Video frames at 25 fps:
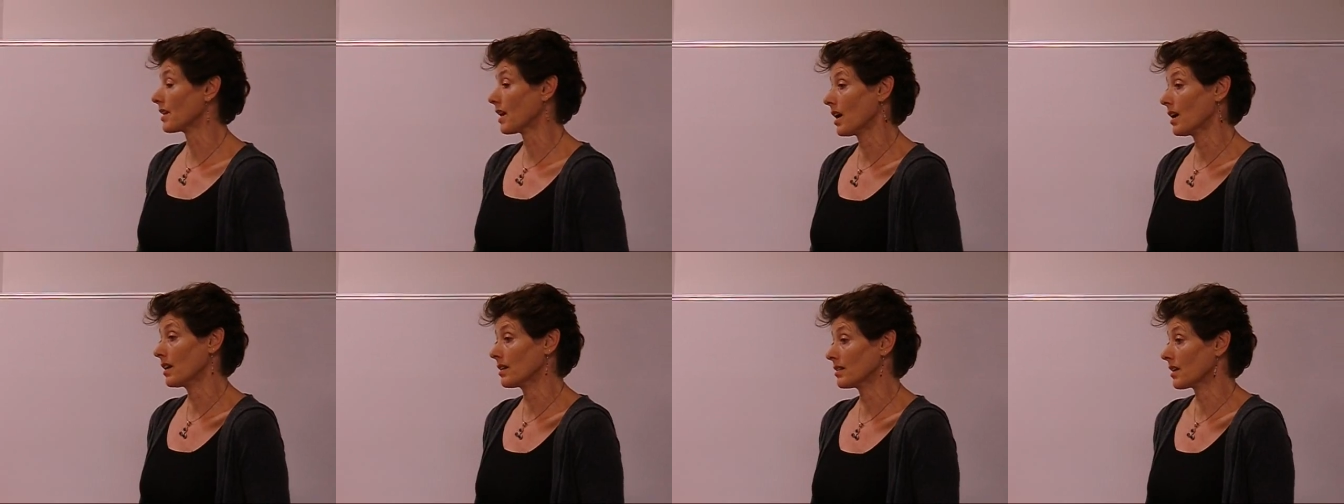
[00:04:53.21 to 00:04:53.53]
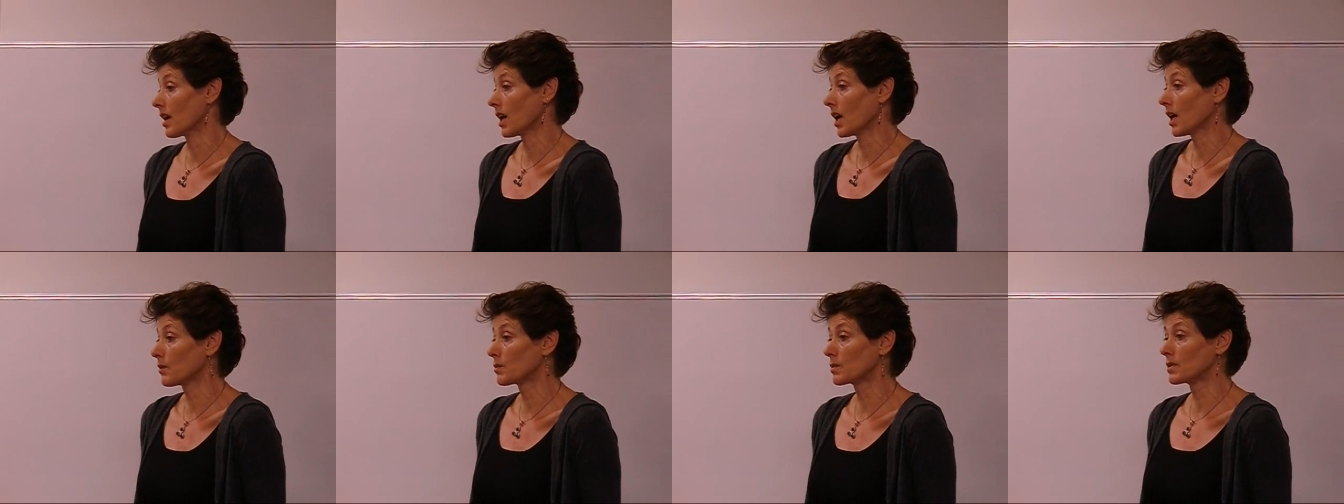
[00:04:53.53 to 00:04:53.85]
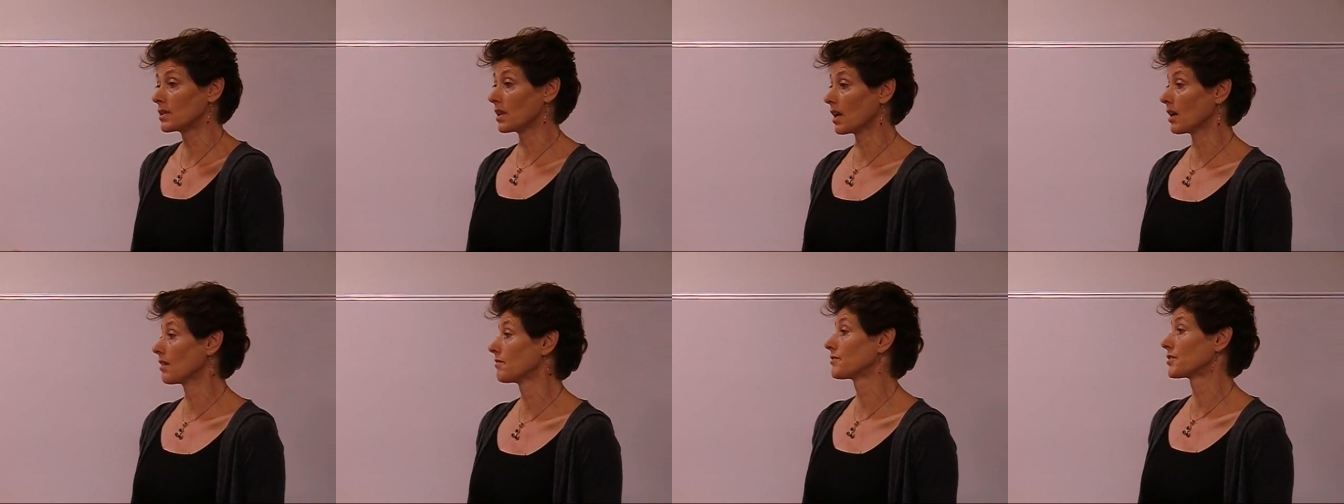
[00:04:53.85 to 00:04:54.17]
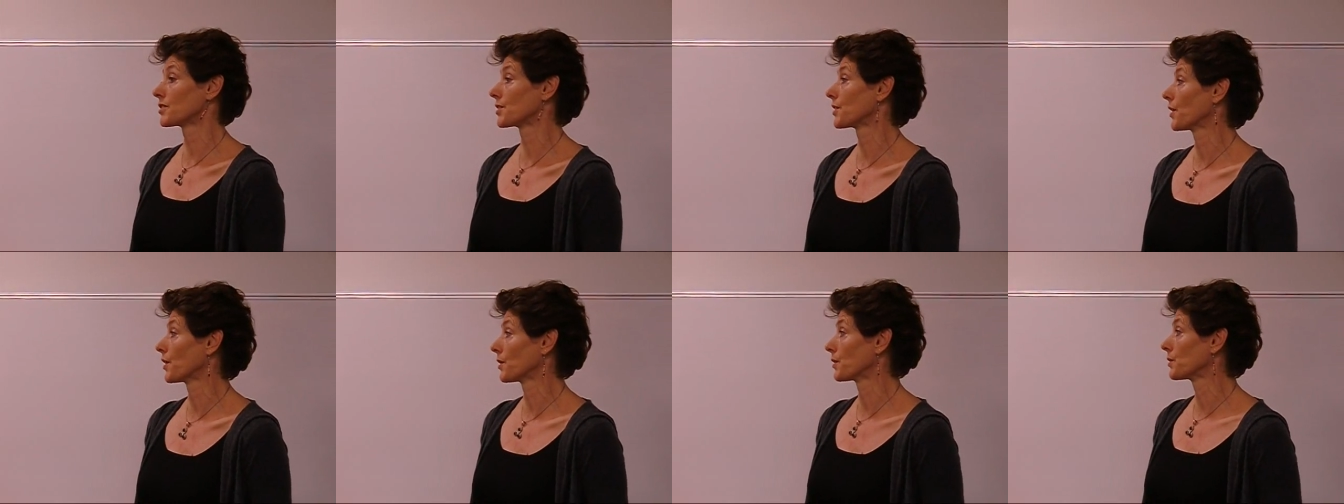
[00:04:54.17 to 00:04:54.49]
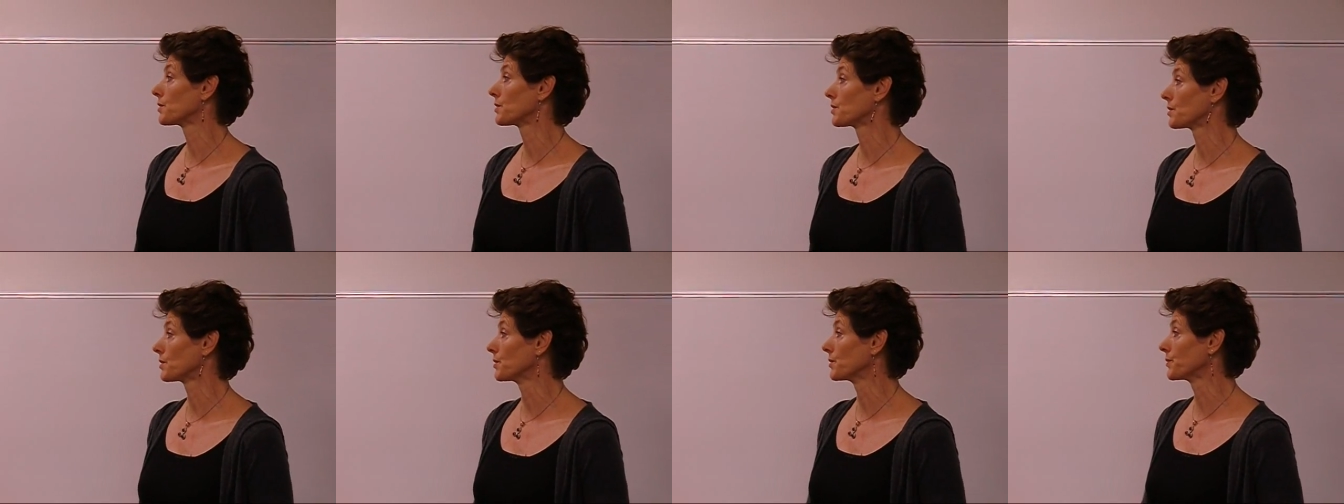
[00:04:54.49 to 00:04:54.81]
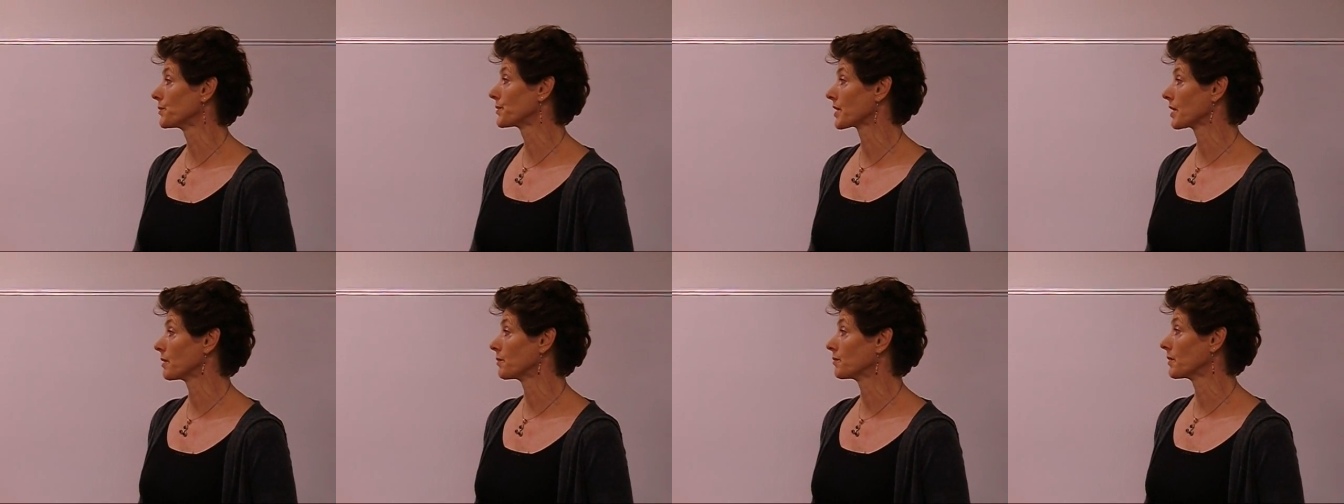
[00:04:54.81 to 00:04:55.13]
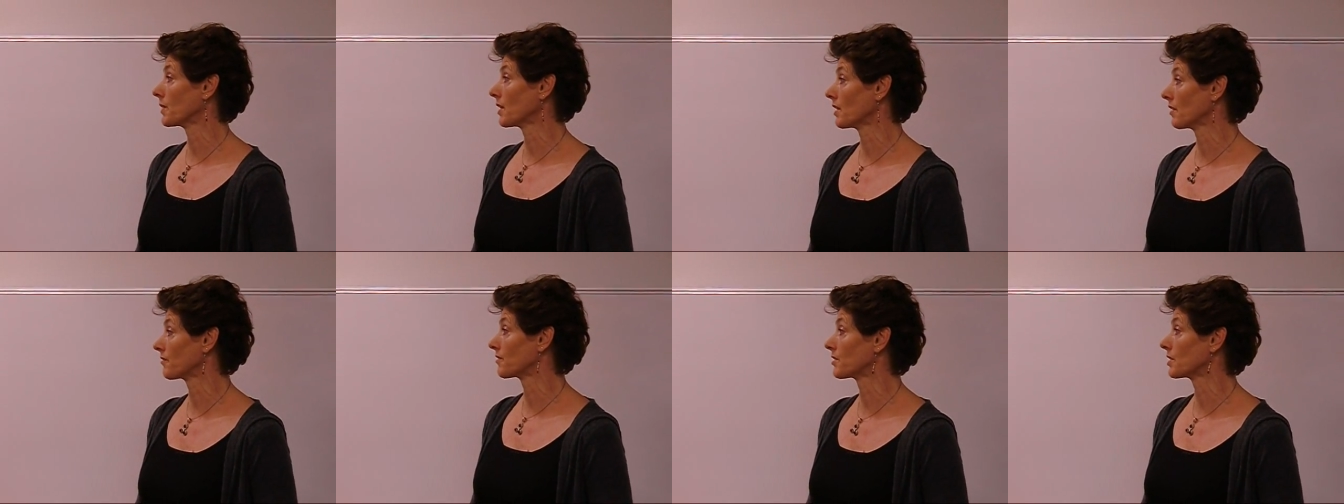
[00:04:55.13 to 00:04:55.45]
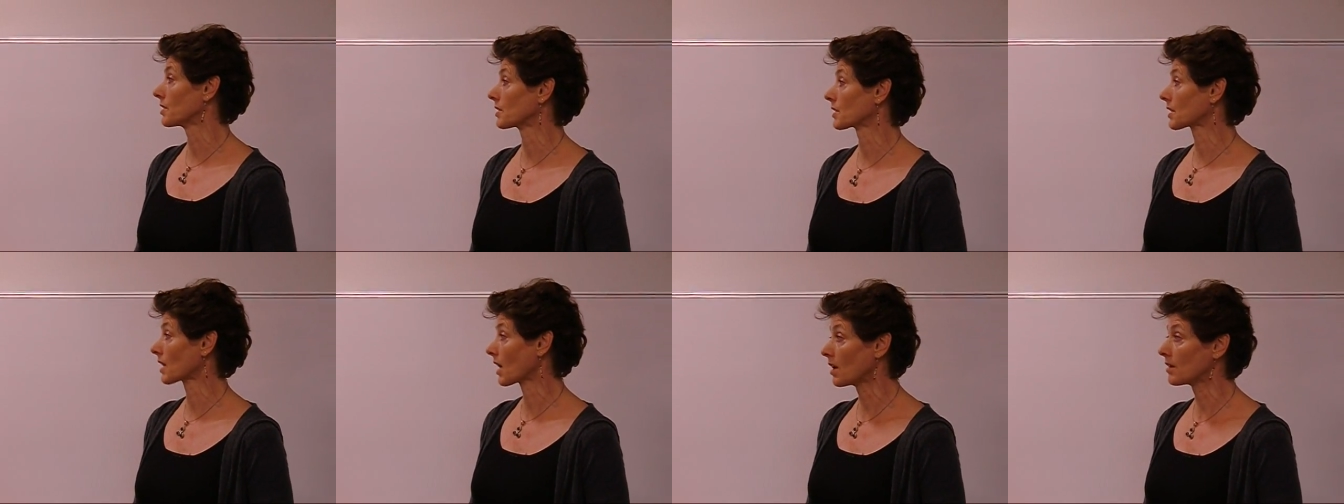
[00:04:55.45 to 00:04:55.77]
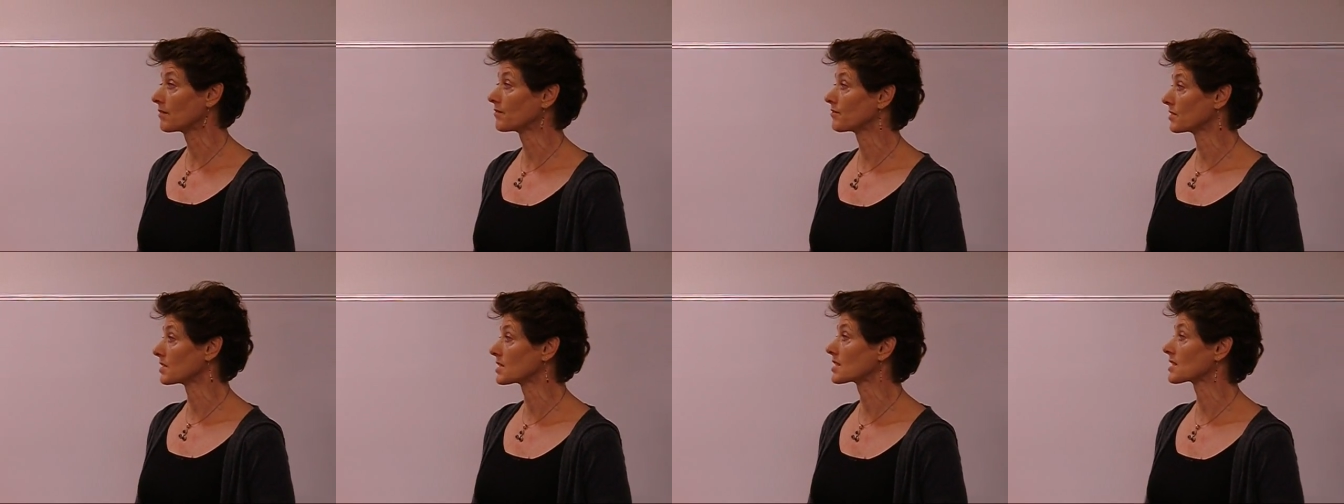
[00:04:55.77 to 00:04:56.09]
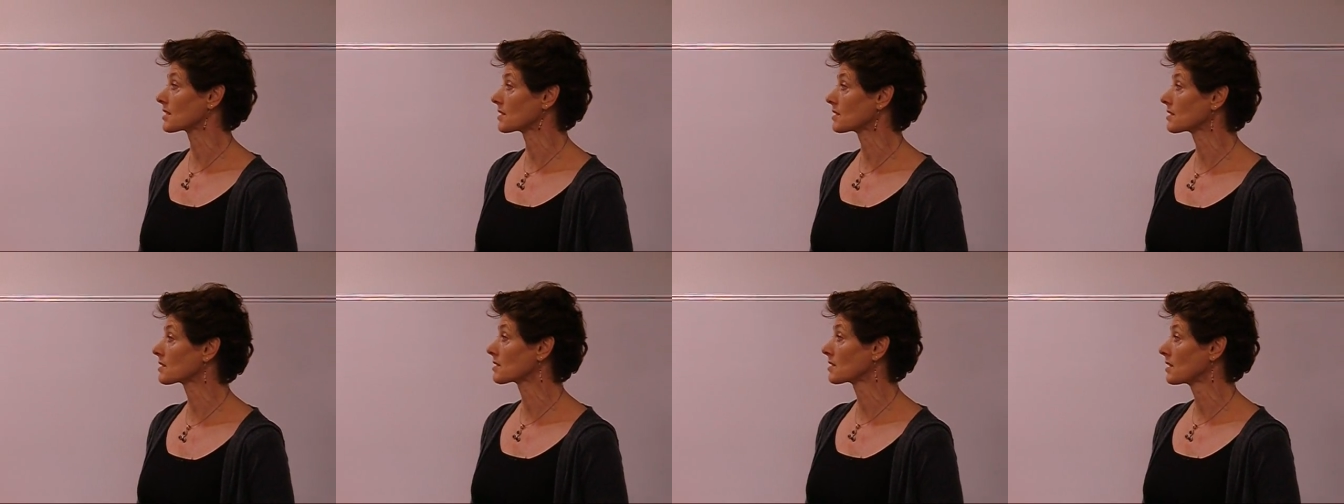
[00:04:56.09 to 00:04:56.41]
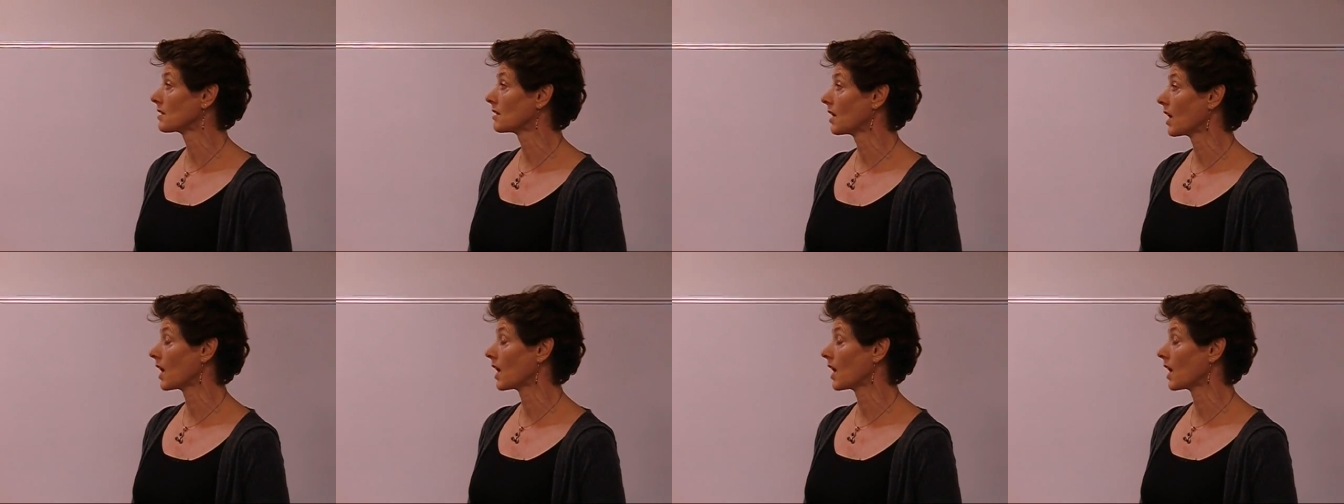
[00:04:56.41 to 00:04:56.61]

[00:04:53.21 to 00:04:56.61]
and I would love to go to some of the conferences.